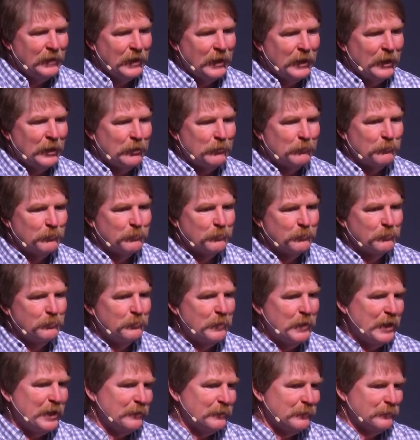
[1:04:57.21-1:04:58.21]
Um,
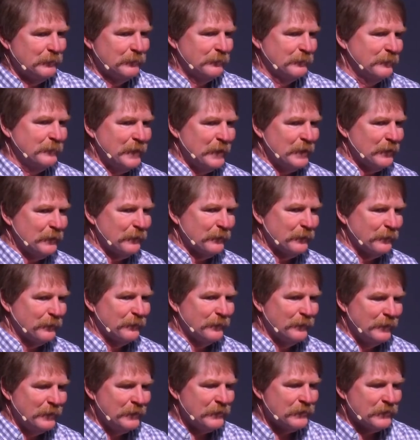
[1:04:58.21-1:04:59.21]
but you know,
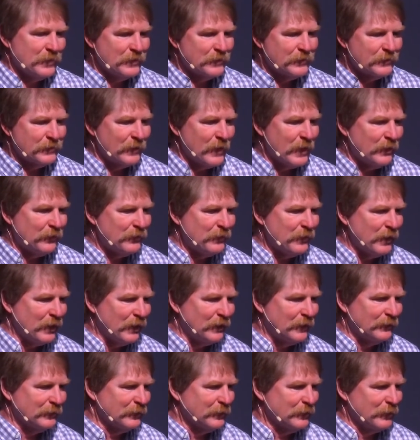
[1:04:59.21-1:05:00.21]
these things are out
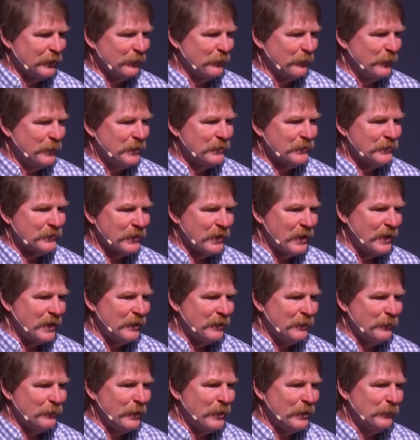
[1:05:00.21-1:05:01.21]
there, and we
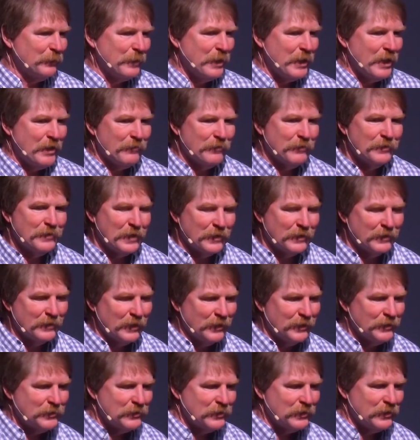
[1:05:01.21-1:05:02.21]
decided, well, we have the
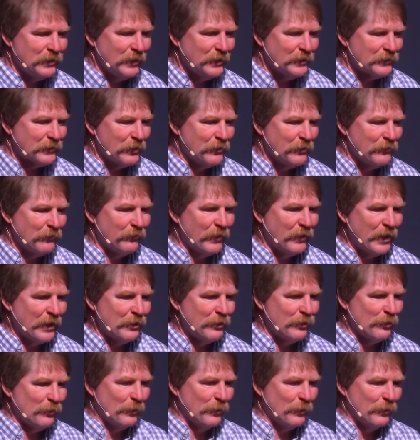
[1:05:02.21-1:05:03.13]
technology. Let's go find